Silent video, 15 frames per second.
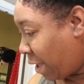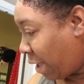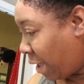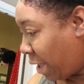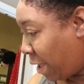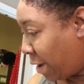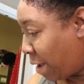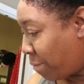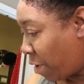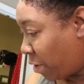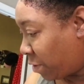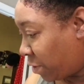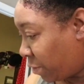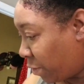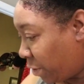And I'm
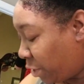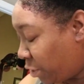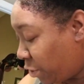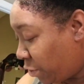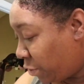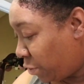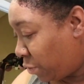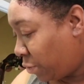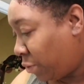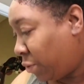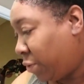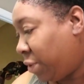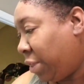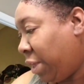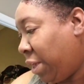also going to
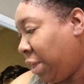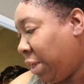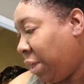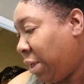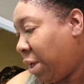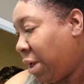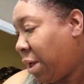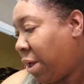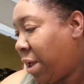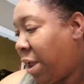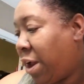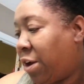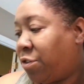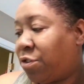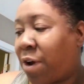use the
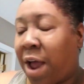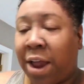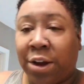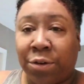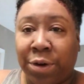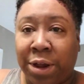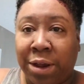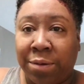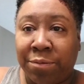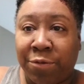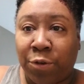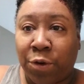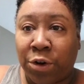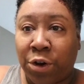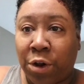air dry cream
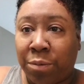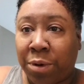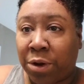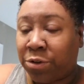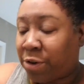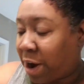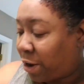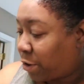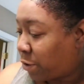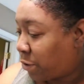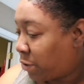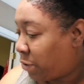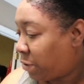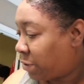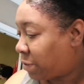for no blow dry
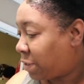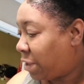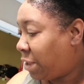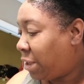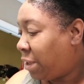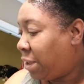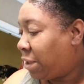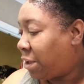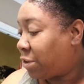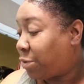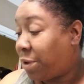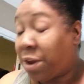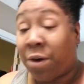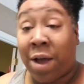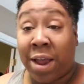curls, because
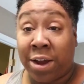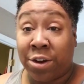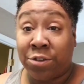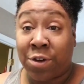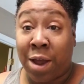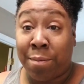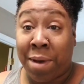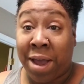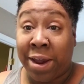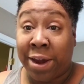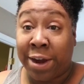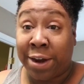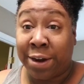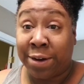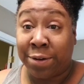we know I air dry my
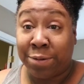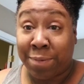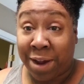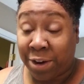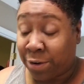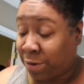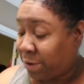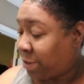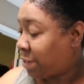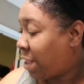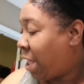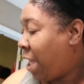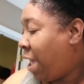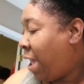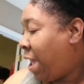hair, my curls.
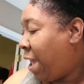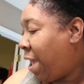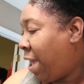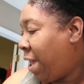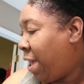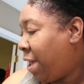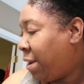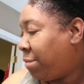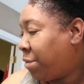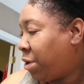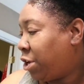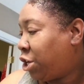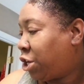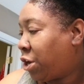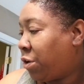And I'm
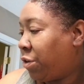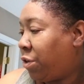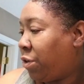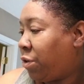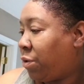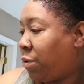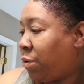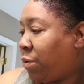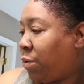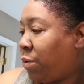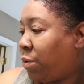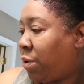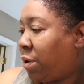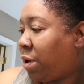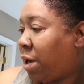going to show
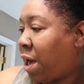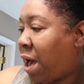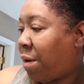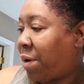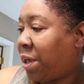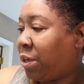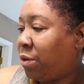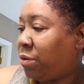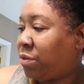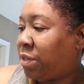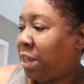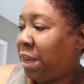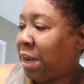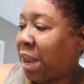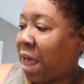you how I use
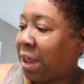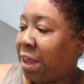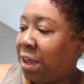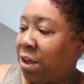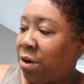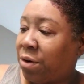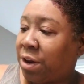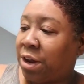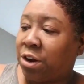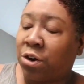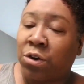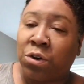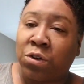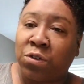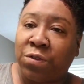the Locking Coconut
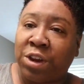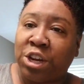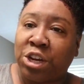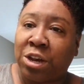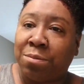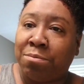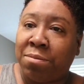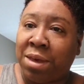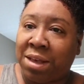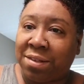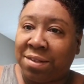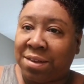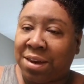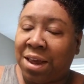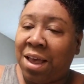Curls Finishing
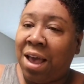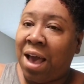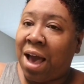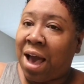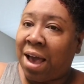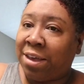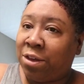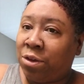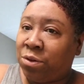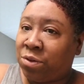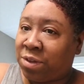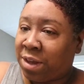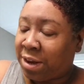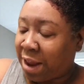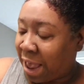Mist. I
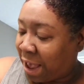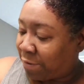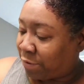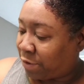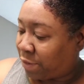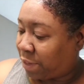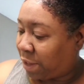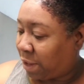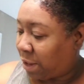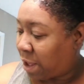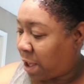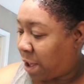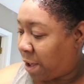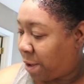use it after the